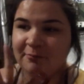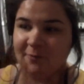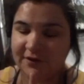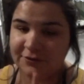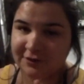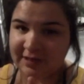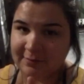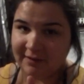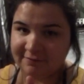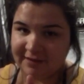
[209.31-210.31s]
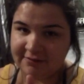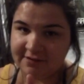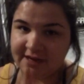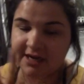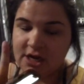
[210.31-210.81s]
literally my
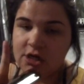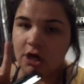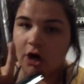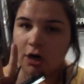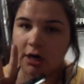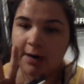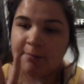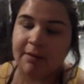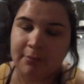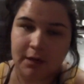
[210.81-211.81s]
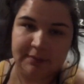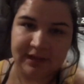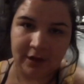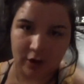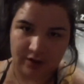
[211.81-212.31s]
favorite are my Mamba
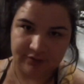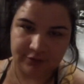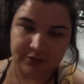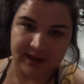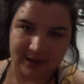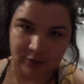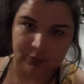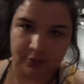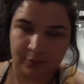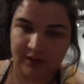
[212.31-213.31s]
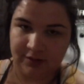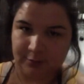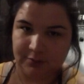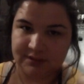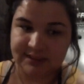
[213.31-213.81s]
off-road alloy
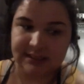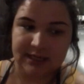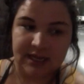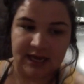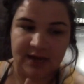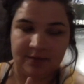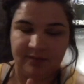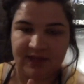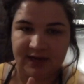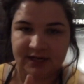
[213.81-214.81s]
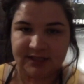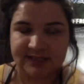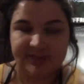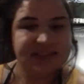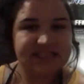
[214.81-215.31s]
wheels. They're
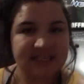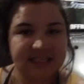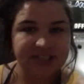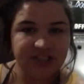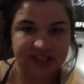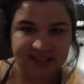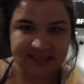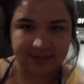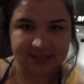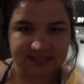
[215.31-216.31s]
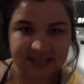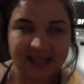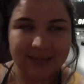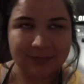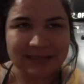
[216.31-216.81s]
17-inch
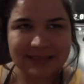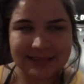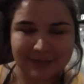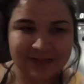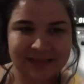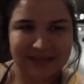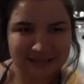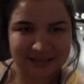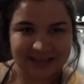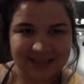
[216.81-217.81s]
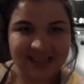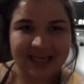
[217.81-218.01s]
M17s.